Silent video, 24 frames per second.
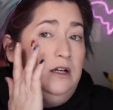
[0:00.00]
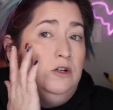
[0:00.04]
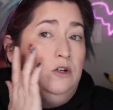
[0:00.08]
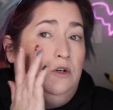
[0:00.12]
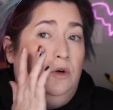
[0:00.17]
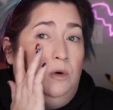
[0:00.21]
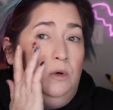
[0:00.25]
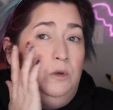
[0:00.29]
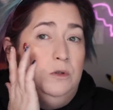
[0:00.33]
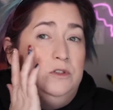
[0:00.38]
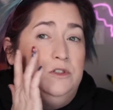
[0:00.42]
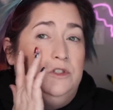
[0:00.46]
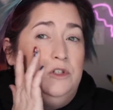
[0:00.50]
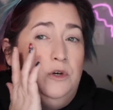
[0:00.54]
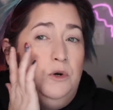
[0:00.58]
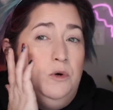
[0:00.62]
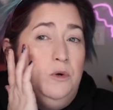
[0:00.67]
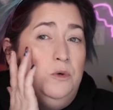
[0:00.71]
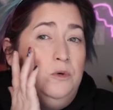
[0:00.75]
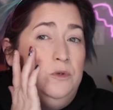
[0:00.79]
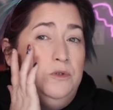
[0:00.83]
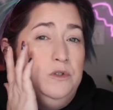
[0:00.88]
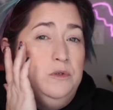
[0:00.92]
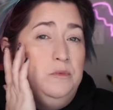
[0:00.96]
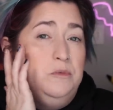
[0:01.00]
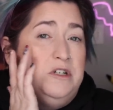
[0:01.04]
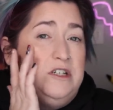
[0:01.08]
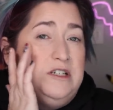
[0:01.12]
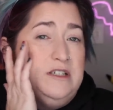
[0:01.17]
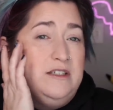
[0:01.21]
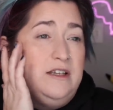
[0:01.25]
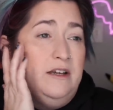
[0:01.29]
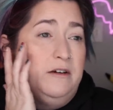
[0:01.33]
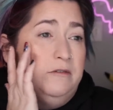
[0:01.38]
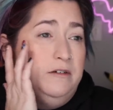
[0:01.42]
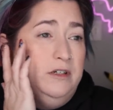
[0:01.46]
gold toned
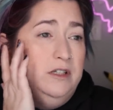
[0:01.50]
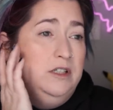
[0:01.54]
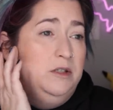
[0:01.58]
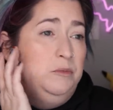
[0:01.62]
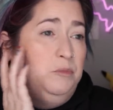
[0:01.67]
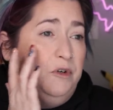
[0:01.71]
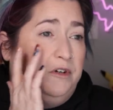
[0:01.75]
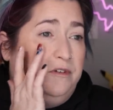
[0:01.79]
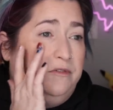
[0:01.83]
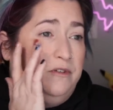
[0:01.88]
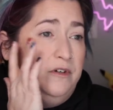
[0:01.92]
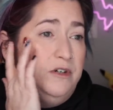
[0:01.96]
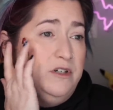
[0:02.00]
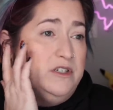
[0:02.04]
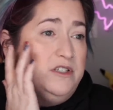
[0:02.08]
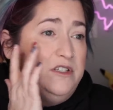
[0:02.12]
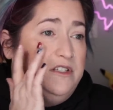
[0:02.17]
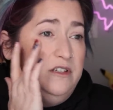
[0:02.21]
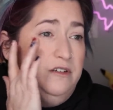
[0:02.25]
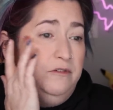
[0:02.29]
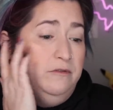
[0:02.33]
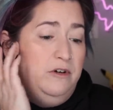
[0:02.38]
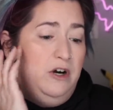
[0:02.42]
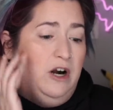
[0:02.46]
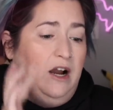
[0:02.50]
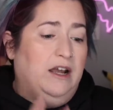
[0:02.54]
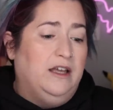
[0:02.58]
because I really prefer a silver